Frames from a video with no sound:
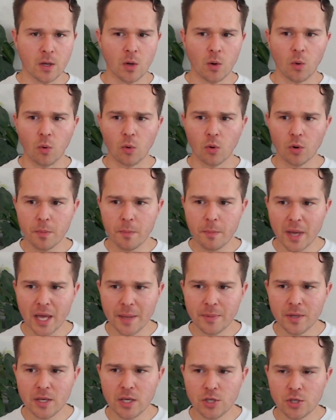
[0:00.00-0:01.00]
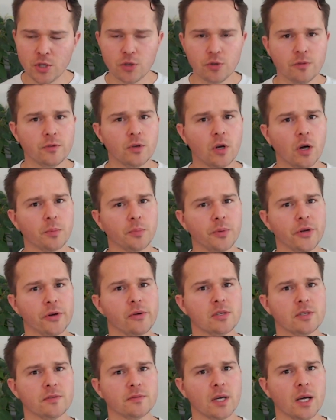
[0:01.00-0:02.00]
Or maybe you've gone
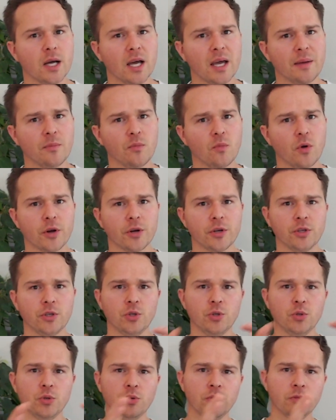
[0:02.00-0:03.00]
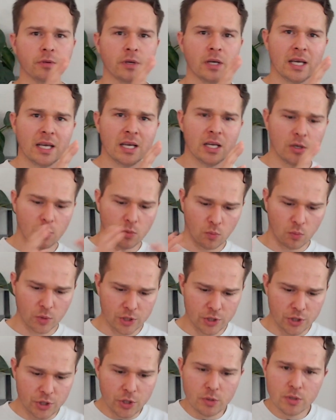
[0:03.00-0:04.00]
periods of time where you've
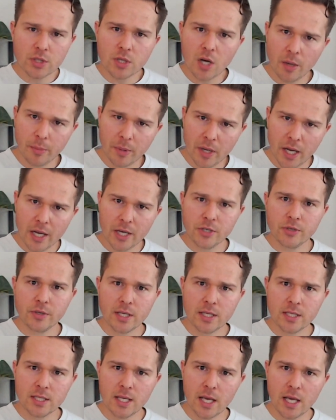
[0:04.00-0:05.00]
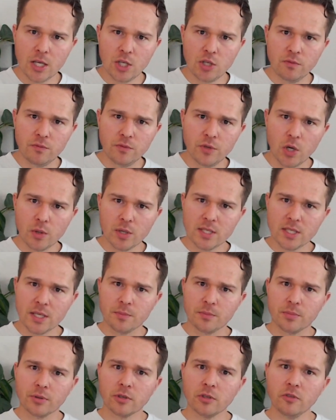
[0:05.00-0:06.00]
reduced carbohydrate intake, you've noticed
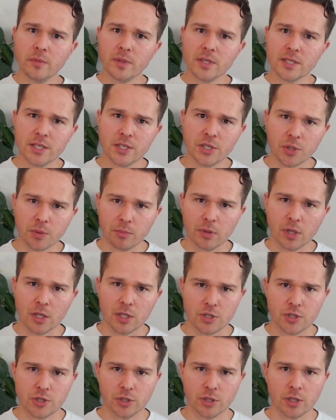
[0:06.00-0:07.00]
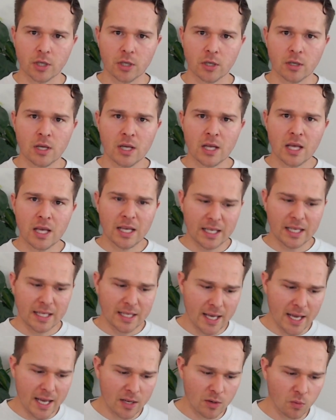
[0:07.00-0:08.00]
improvements in your blood sugar,
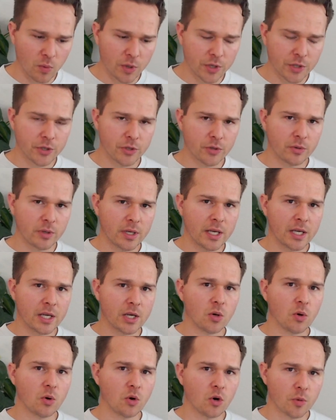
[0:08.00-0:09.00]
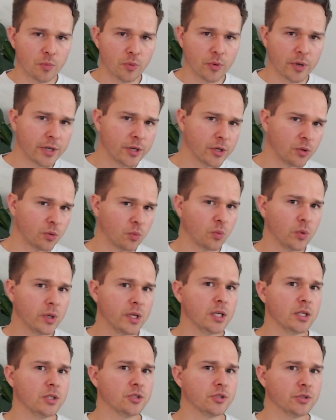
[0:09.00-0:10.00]
Yet when you're incorporating or
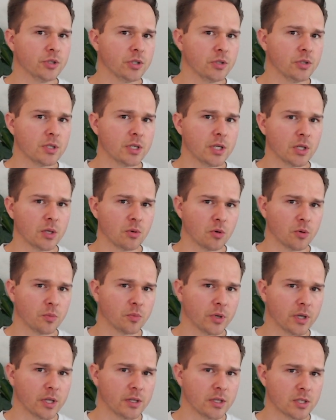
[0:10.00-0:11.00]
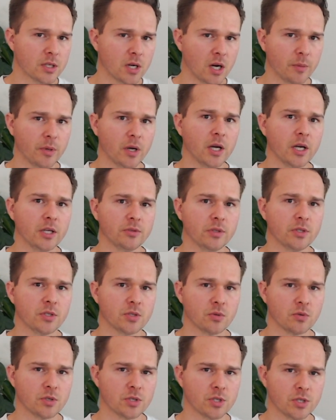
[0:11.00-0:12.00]
incorporating these carbohydrate
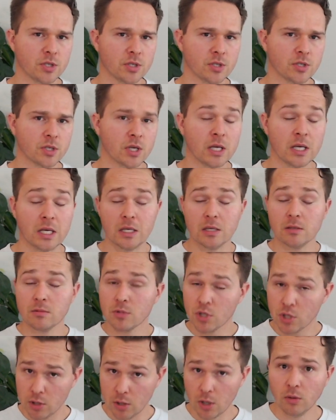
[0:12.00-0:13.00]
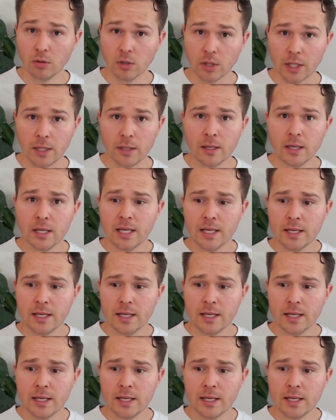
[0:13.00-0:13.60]
sources slowly,